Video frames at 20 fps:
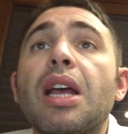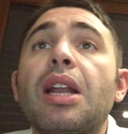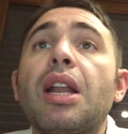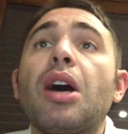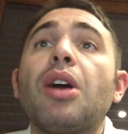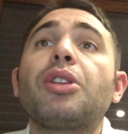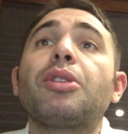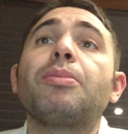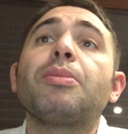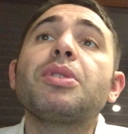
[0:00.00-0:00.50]

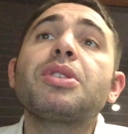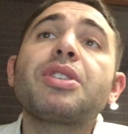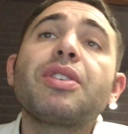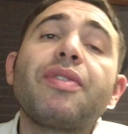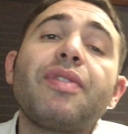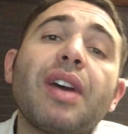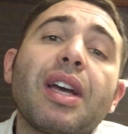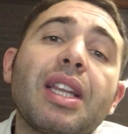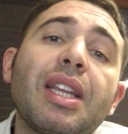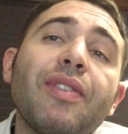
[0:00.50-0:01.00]
Now, the most
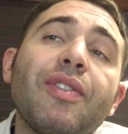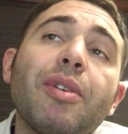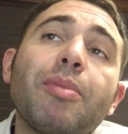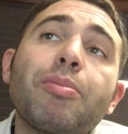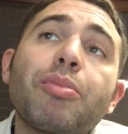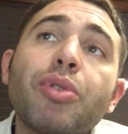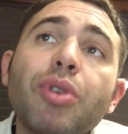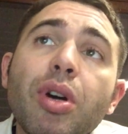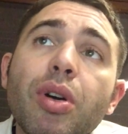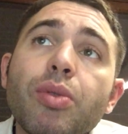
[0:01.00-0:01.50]
effective
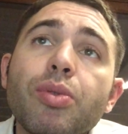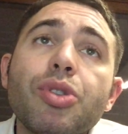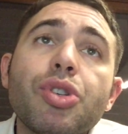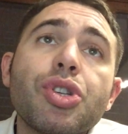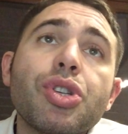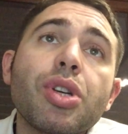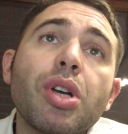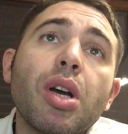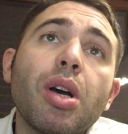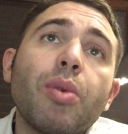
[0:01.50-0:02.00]

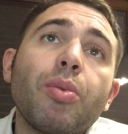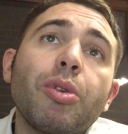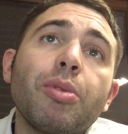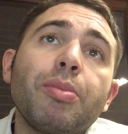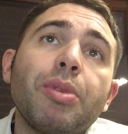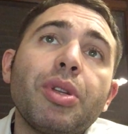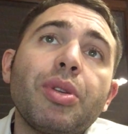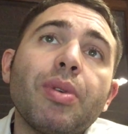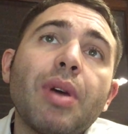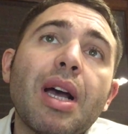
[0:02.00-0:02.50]
approach
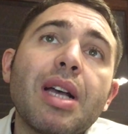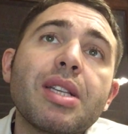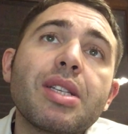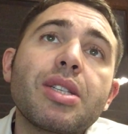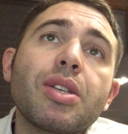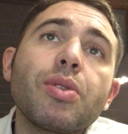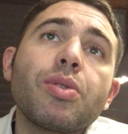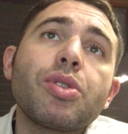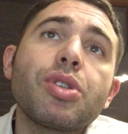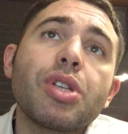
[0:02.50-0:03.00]
would be to
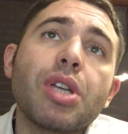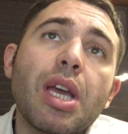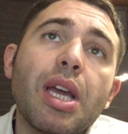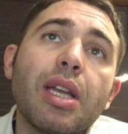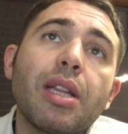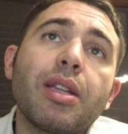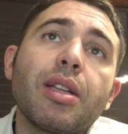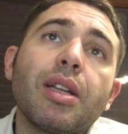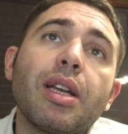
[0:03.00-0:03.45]
associate